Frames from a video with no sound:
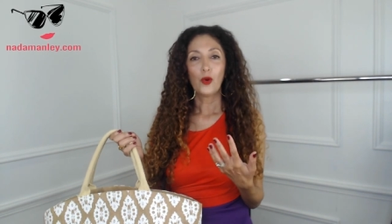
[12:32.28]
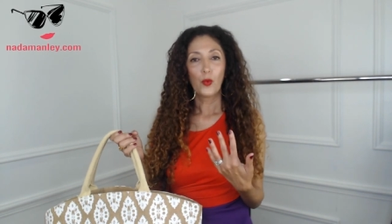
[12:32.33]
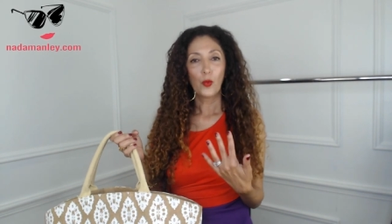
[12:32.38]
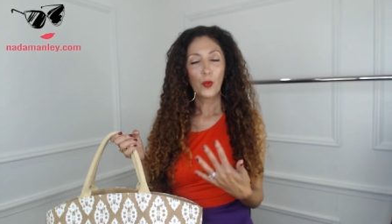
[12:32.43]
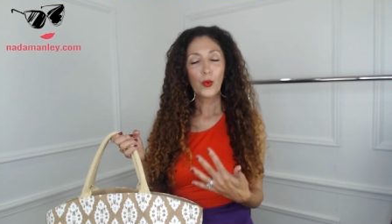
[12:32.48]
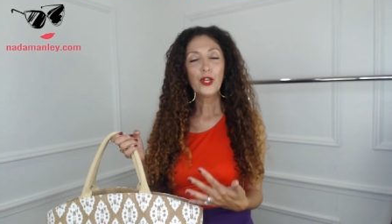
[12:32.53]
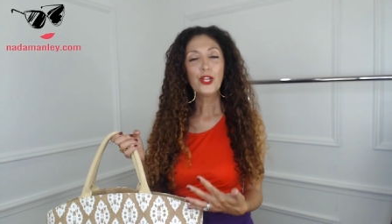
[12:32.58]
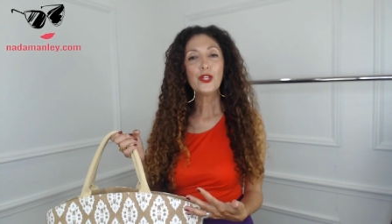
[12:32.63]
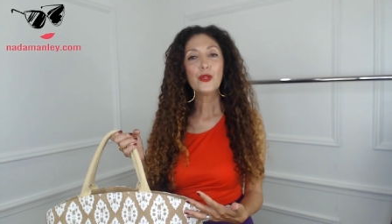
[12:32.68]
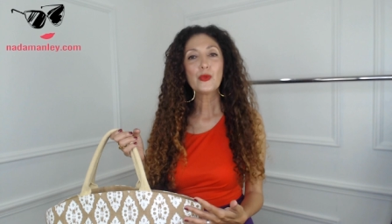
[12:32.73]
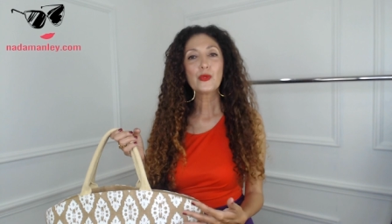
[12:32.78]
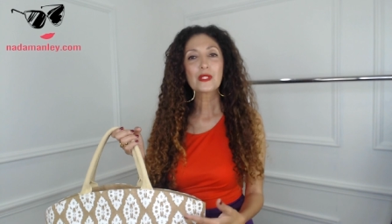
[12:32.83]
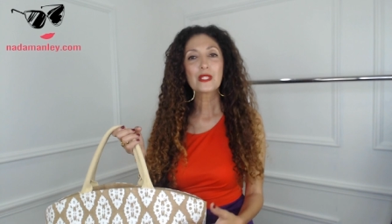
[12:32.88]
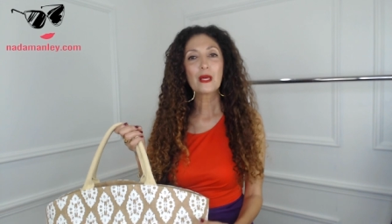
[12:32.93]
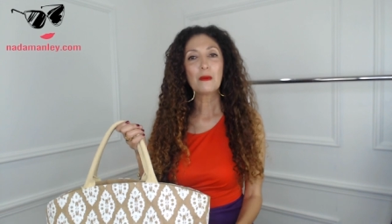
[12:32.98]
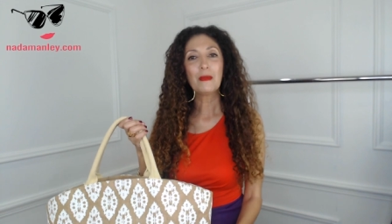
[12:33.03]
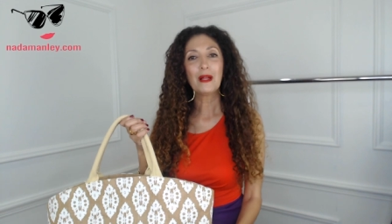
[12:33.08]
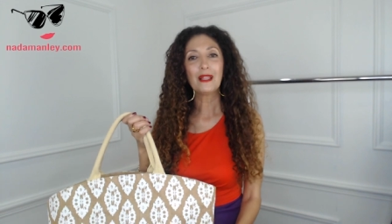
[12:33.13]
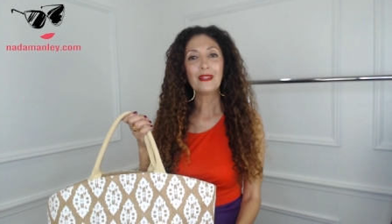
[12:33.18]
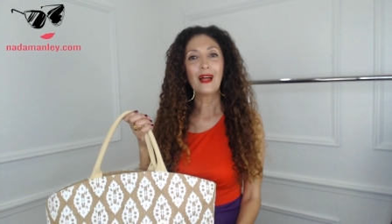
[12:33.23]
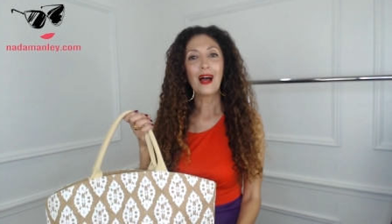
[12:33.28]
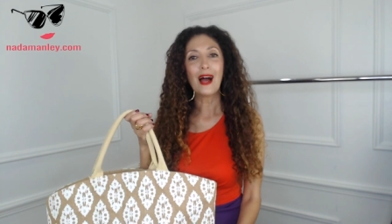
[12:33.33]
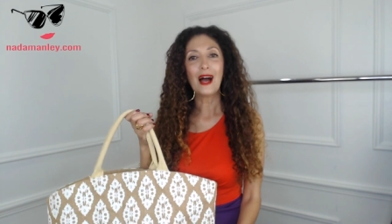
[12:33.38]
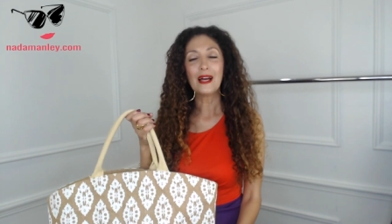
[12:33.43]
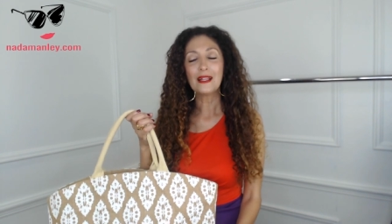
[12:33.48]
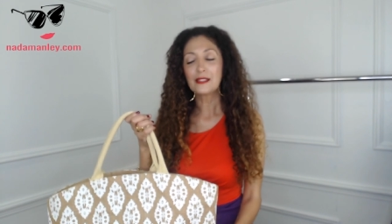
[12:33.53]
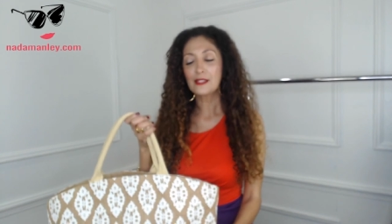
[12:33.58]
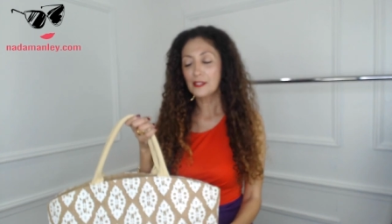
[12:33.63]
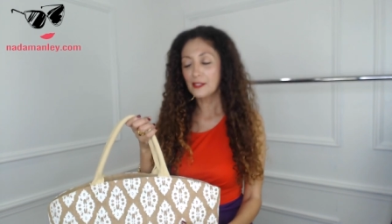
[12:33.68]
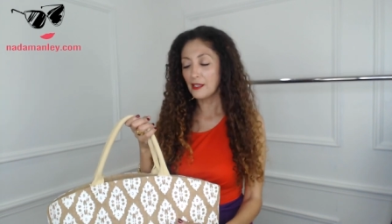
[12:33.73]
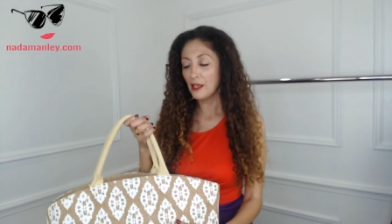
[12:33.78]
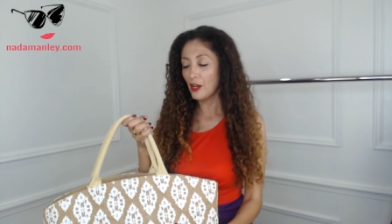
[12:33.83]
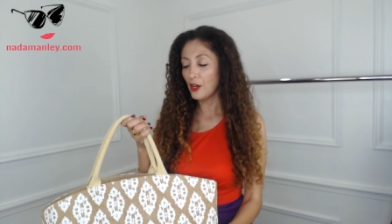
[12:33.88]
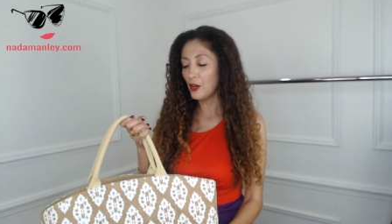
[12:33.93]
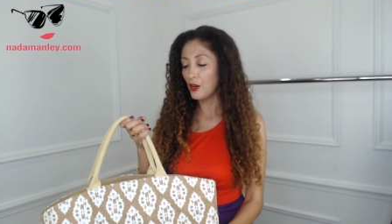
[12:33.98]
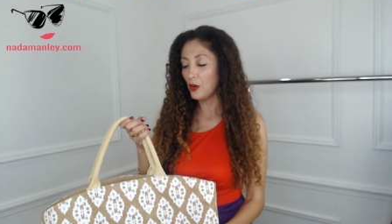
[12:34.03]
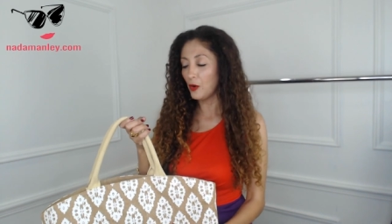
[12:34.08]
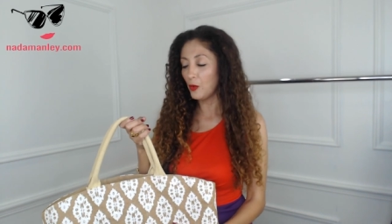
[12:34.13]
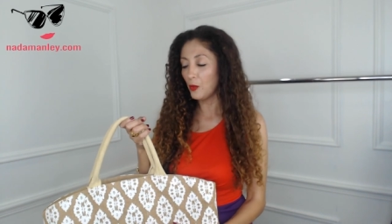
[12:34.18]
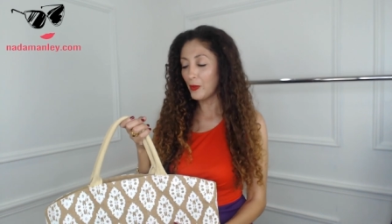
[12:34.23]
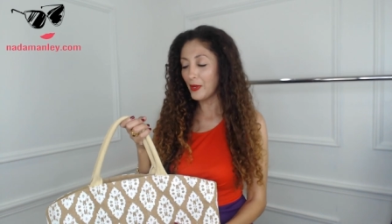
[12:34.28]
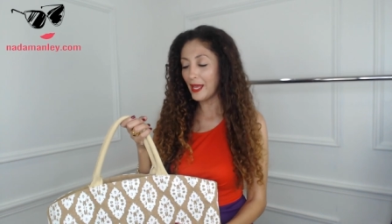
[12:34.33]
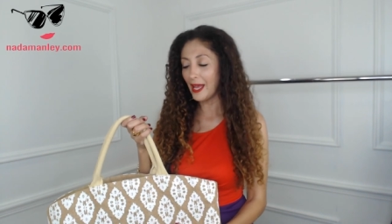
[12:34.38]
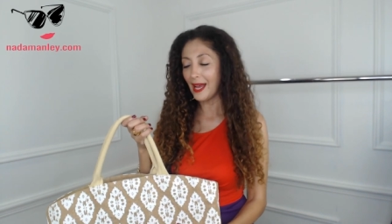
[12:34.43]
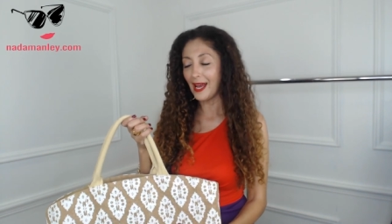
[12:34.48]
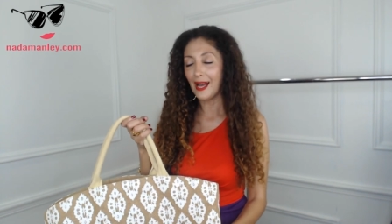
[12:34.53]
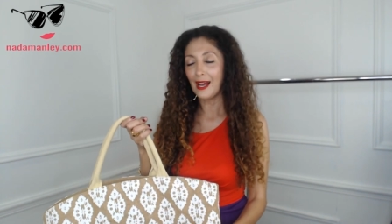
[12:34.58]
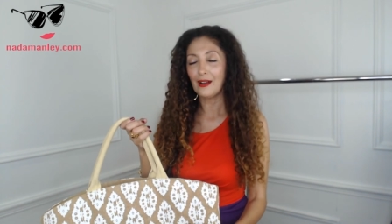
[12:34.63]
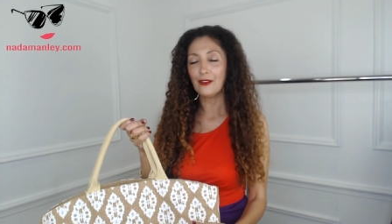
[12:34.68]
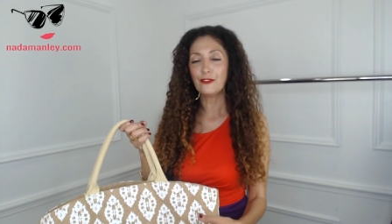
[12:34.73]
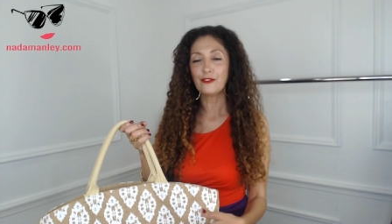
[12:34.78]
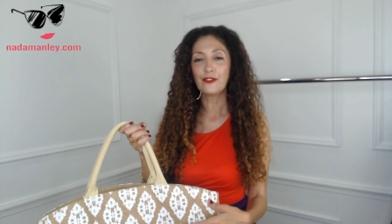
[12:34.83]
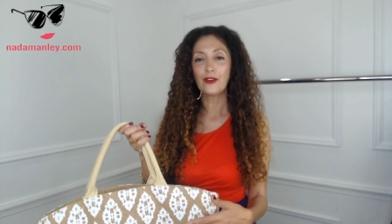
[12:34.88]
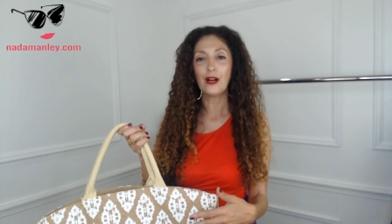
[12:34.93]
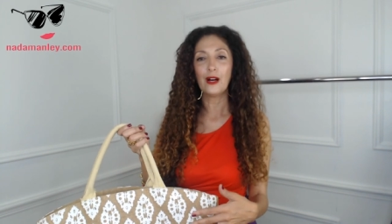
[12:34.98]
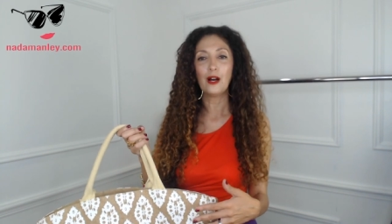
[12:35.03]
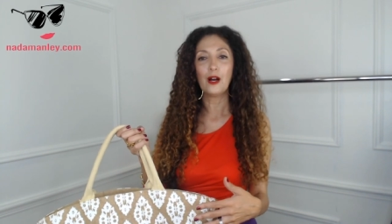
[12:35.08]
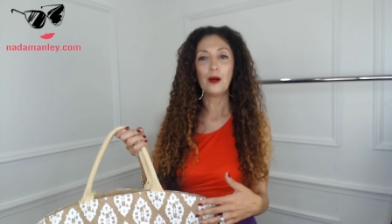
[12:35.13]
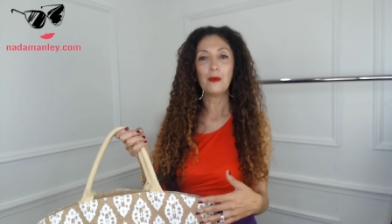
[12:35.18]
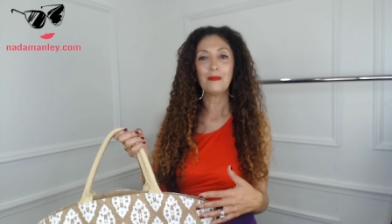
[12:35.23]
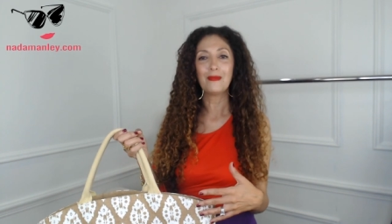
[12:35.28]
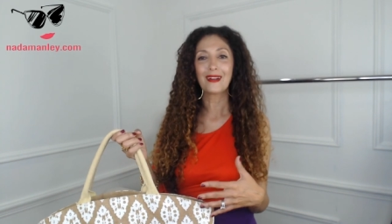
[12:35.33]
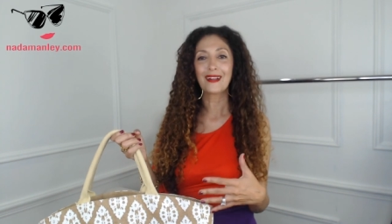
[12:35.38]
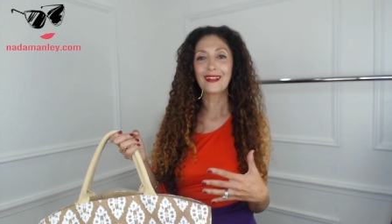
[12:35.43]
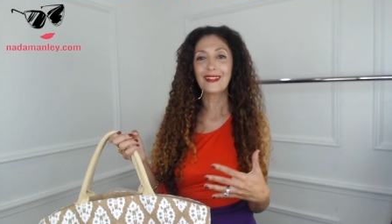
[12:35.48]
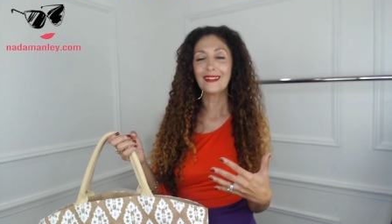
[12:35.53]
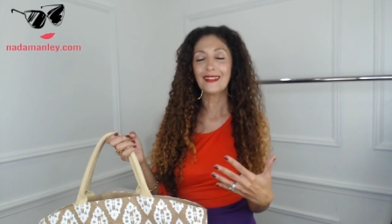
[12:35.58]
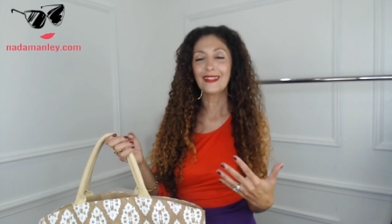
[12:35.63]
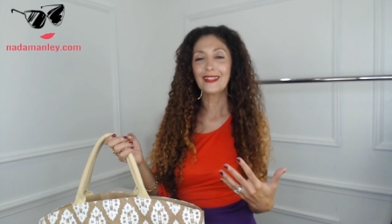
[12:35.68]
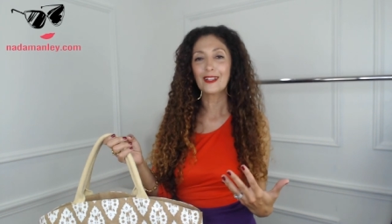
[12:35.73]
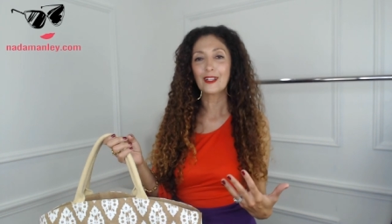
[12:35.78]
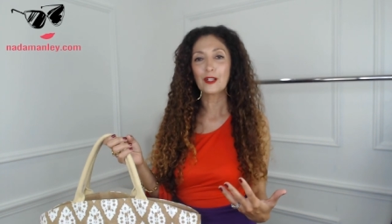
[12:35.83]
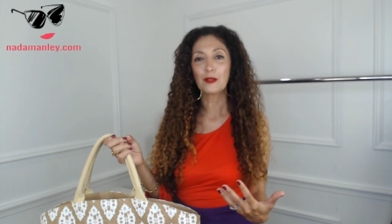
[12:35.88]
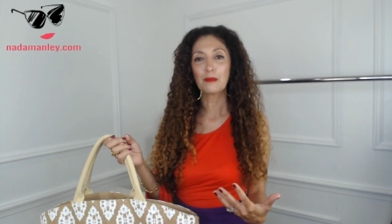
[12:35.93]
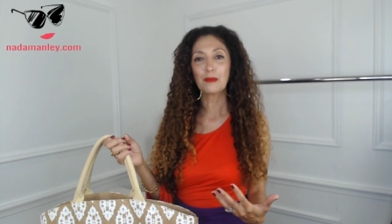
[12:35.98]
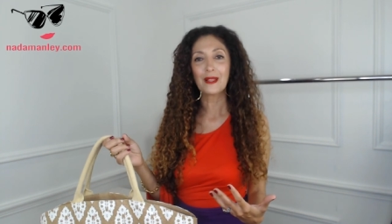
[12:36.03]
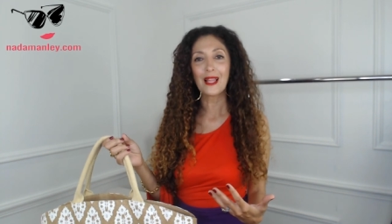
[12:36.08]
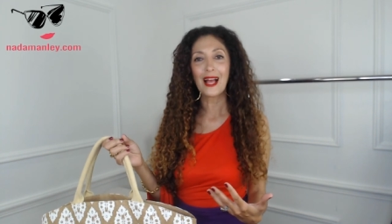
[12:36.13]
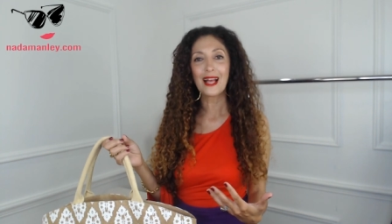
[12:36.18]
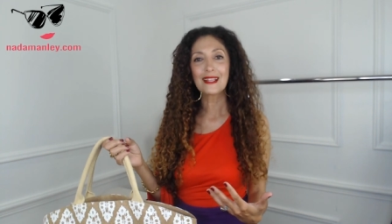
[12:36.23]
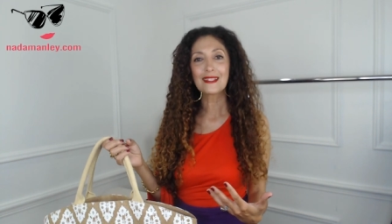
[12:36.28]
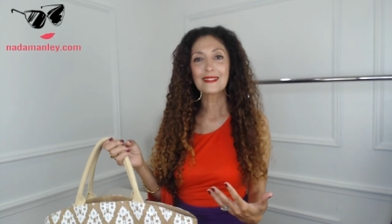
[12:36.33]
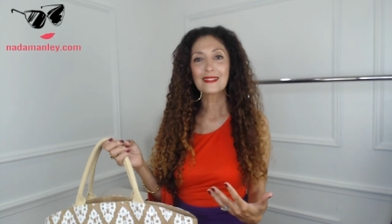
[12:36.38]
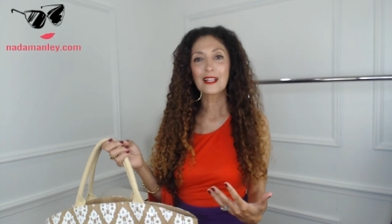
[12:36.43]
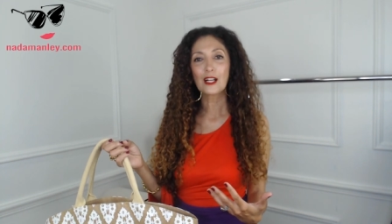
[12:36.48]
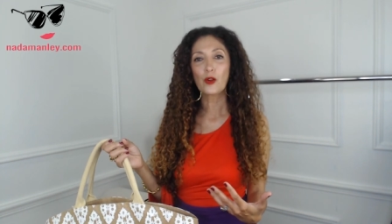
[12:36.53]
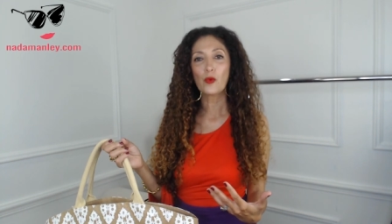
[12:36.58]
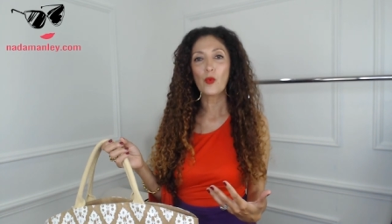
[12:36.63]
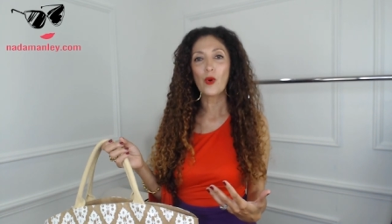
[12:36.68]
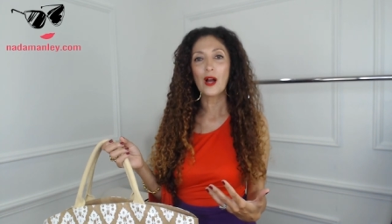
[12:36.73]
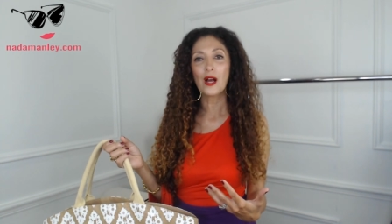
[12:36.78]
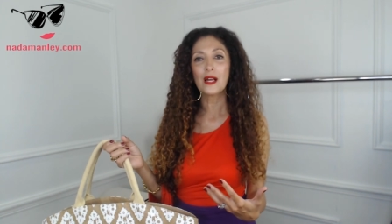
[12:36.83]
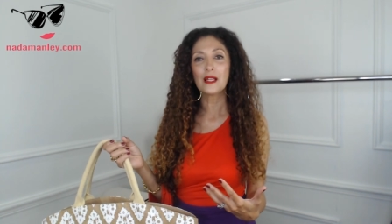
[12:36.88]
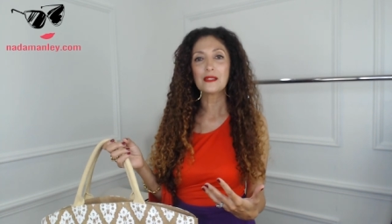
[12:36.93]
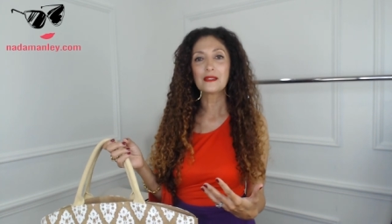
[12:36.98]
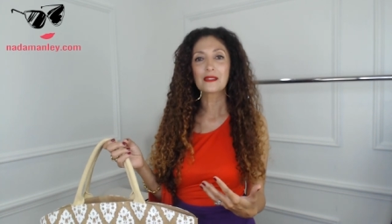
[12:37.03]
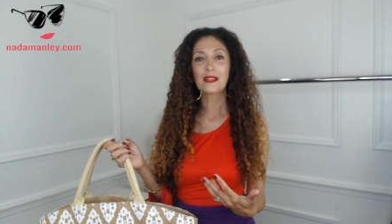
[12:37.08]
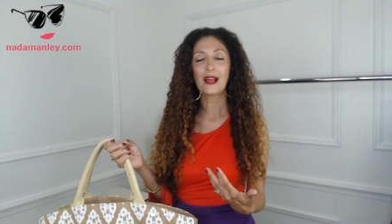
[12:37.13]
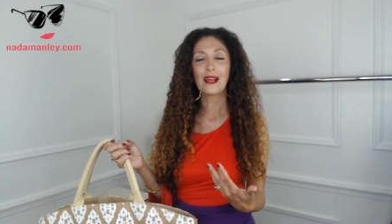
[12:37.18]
We use them a lot. So we have um, clear plastic ones.